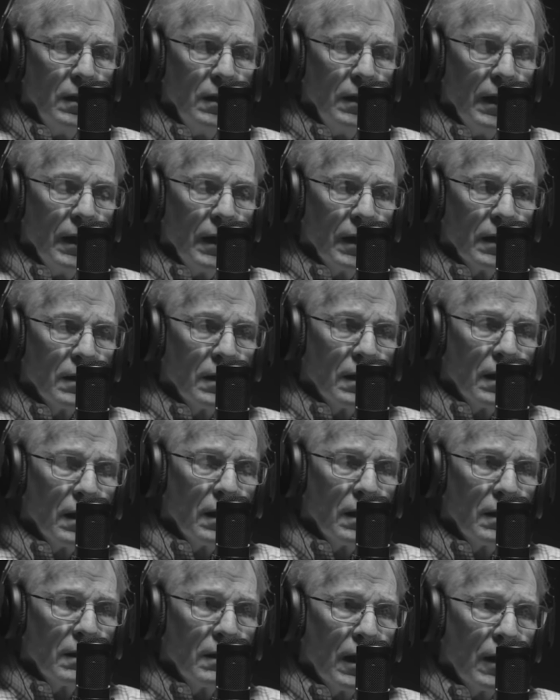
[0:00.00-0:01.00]
And
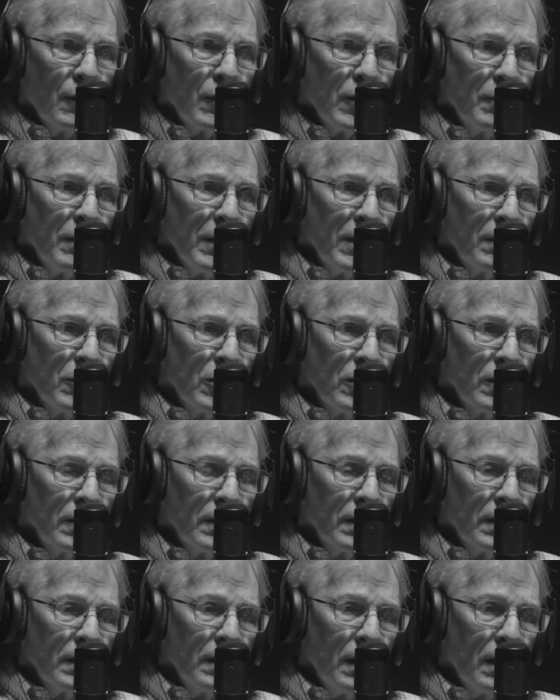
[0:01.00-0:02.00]
I
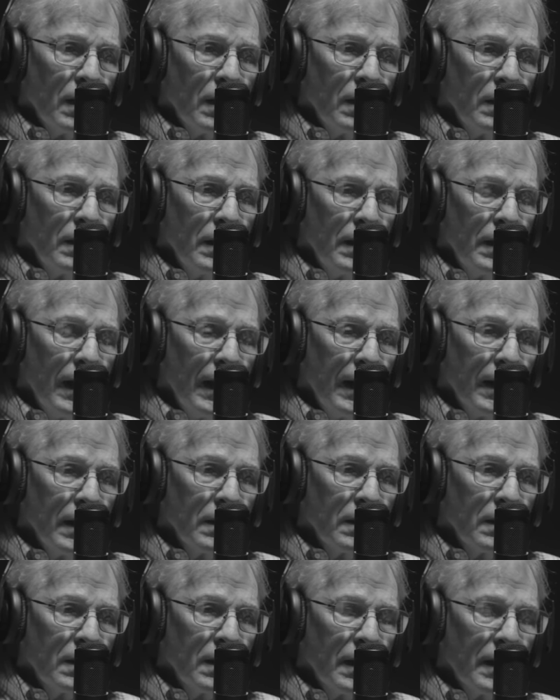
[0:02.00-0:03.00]
remember he
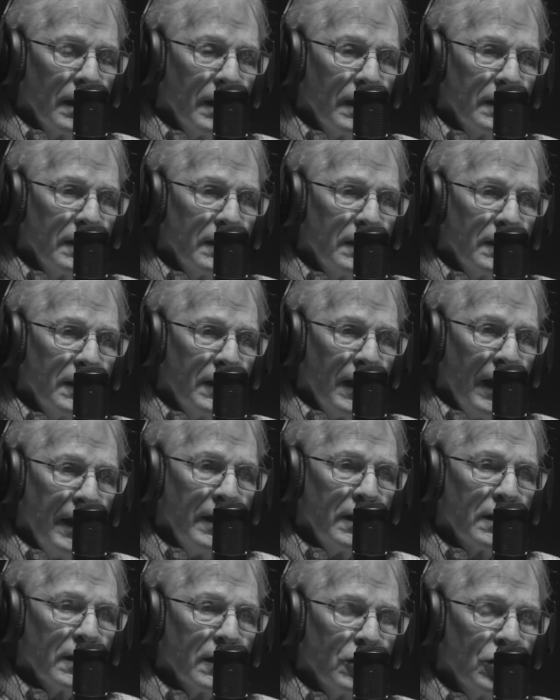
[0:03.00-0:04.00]
had
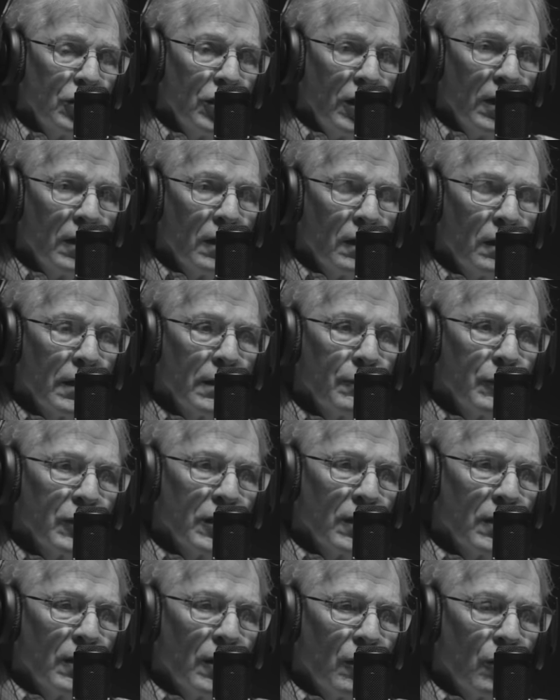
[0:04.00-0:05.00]
Tate Shell, and it was
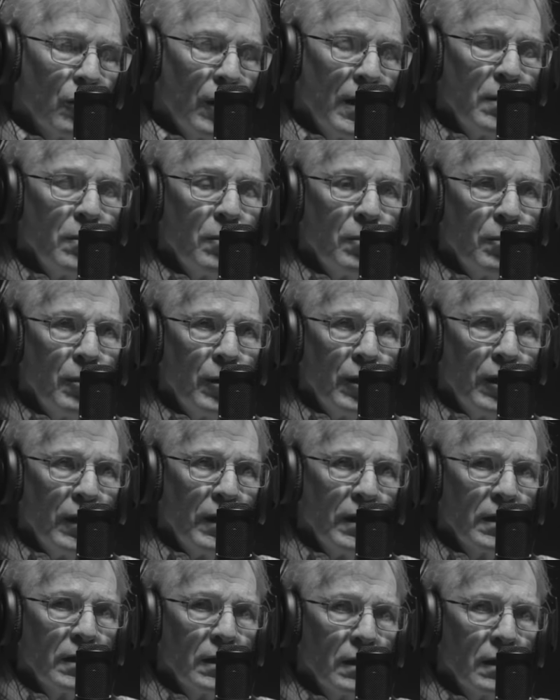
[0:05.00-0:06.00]
in great
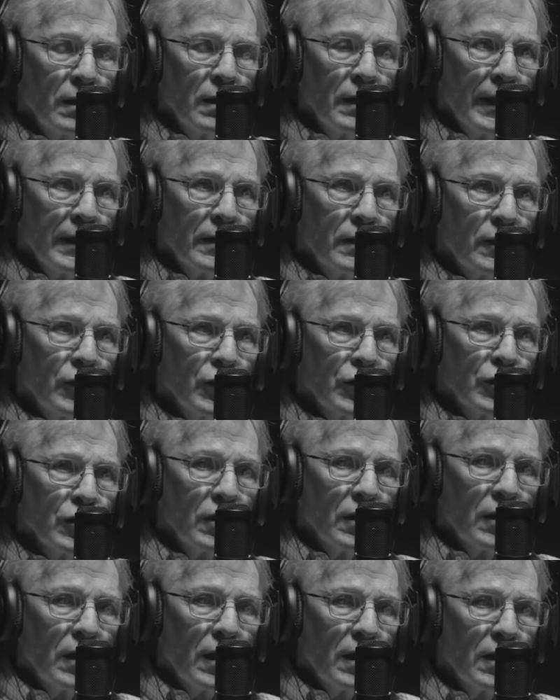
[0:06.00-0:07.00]
big letters,
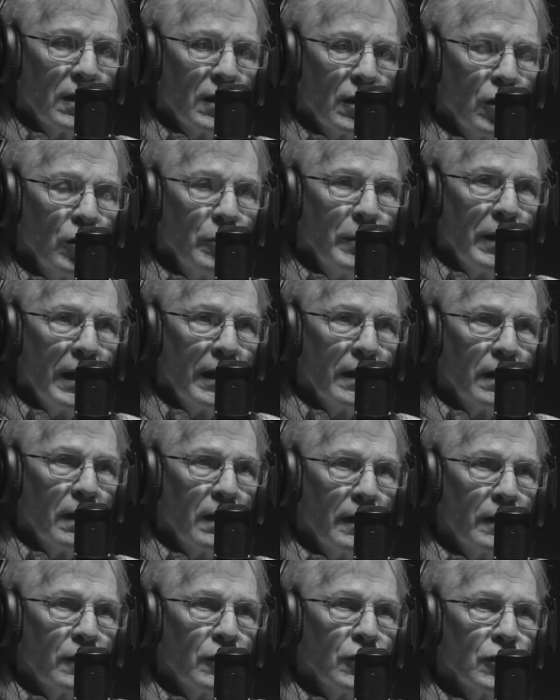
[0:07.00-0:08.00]
illuminated
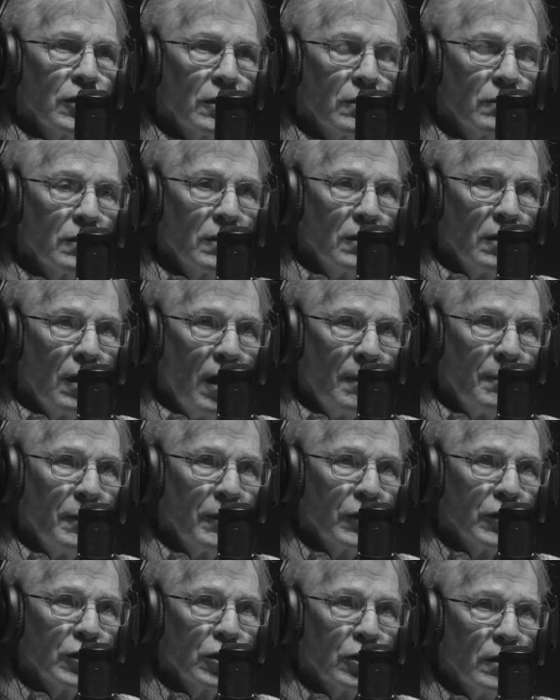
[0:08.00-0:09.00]
letters on top of
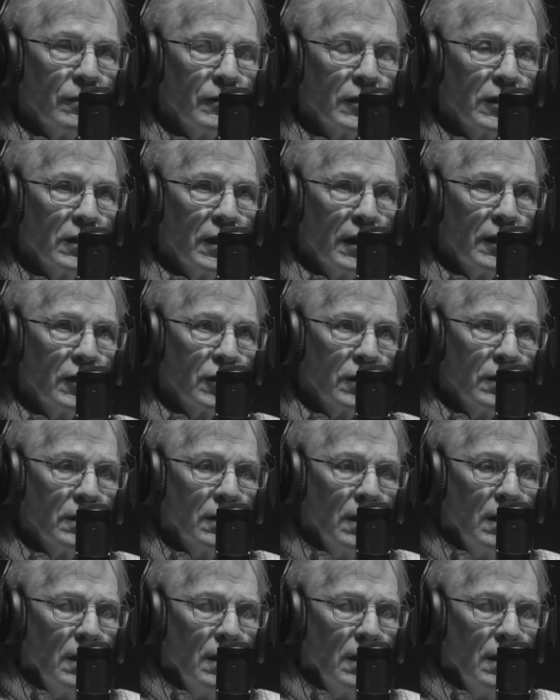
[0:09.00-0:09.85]
the service station.